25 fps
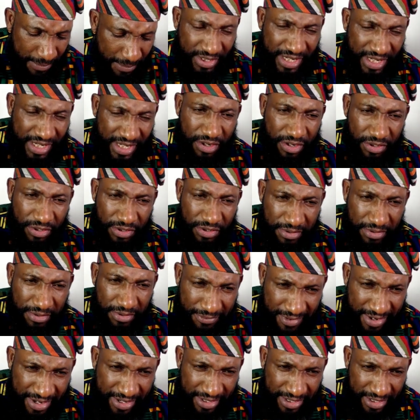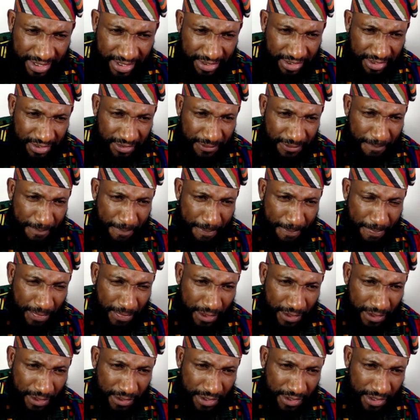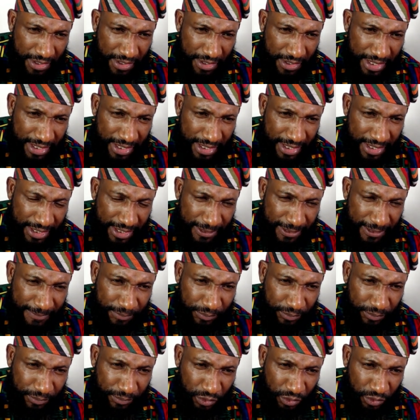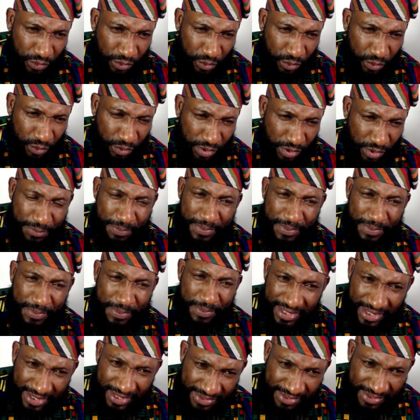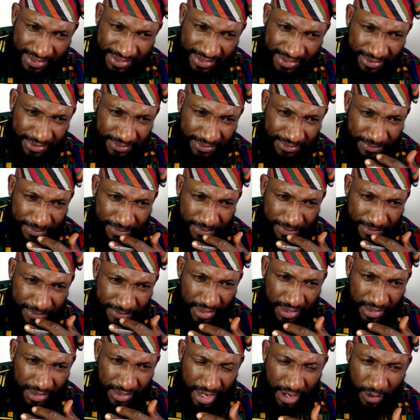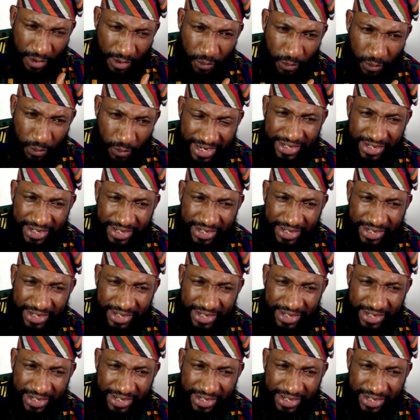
Port Harcourt refinery was being tested. And we had